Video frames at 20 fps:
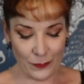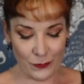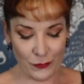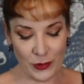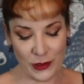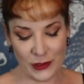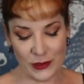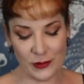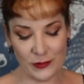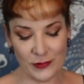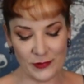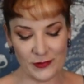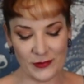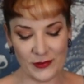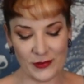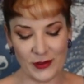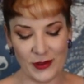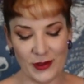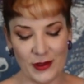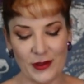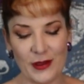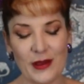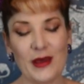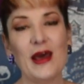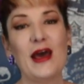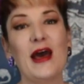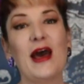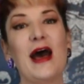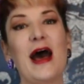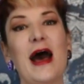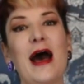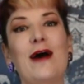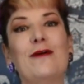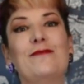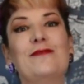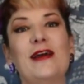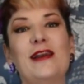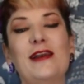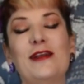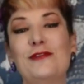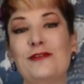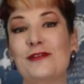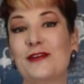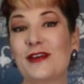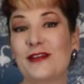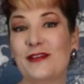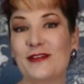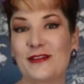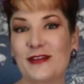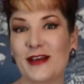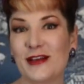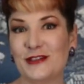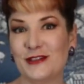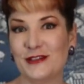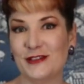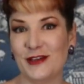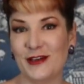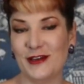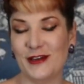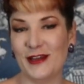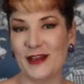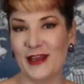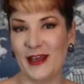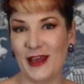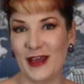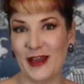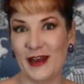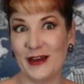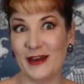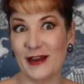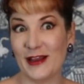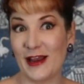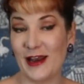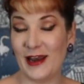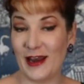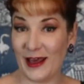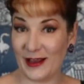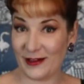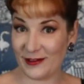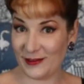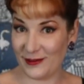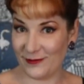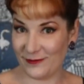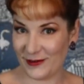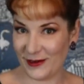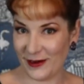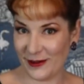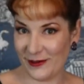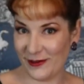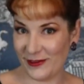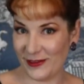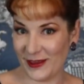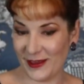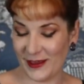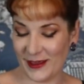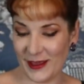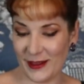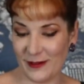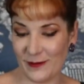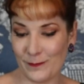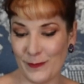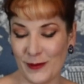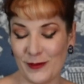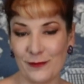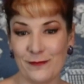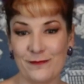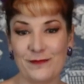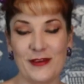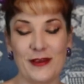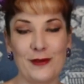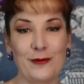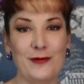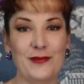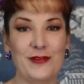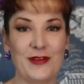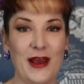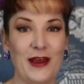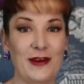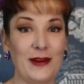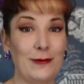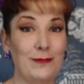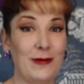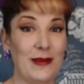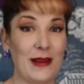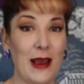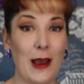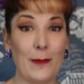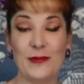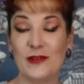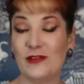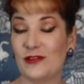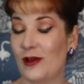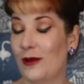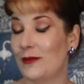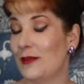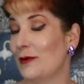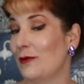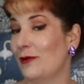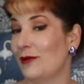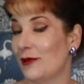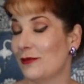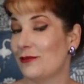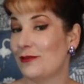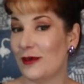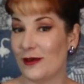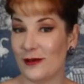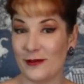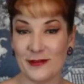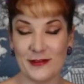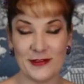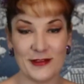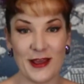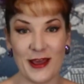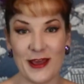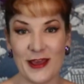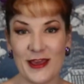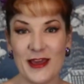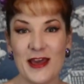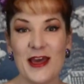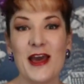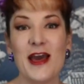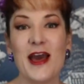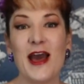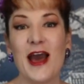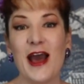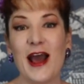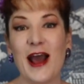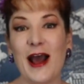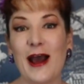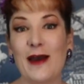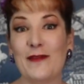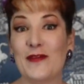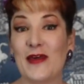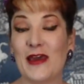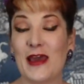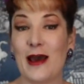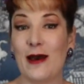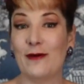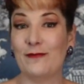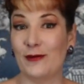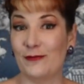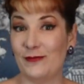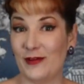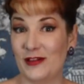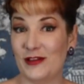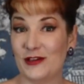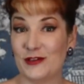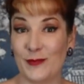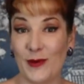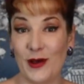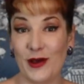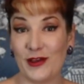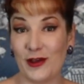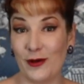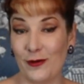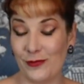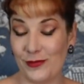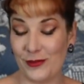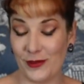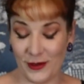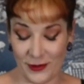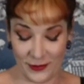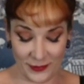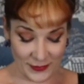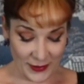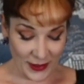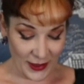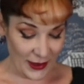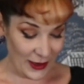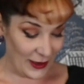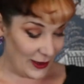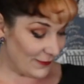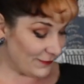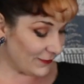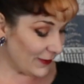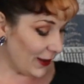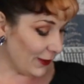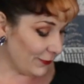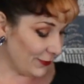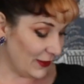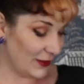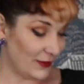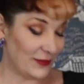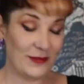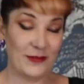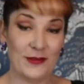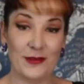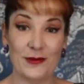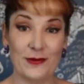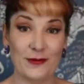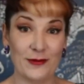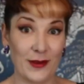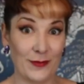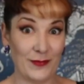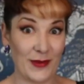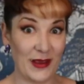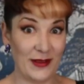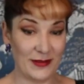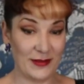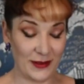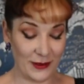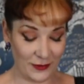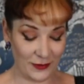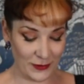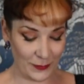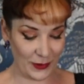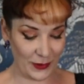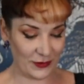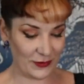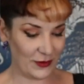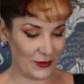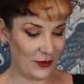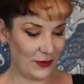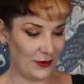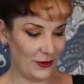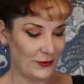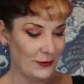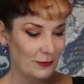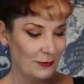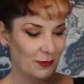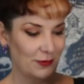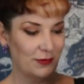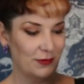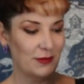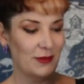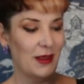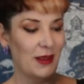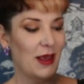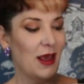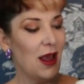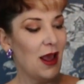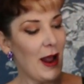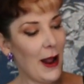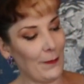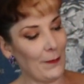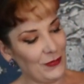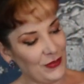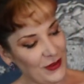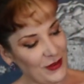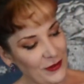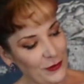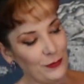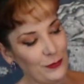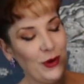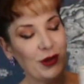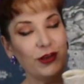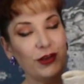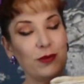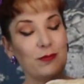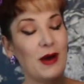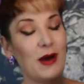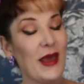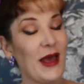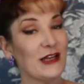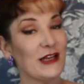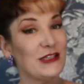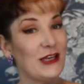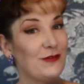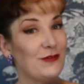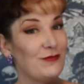We used to have a little concession in collective clothing in Spitalfields, and I happened to go there on a Thursday, and they have a vintage market on Thursday, and I found these two amazing underbust girdles. This one you might actually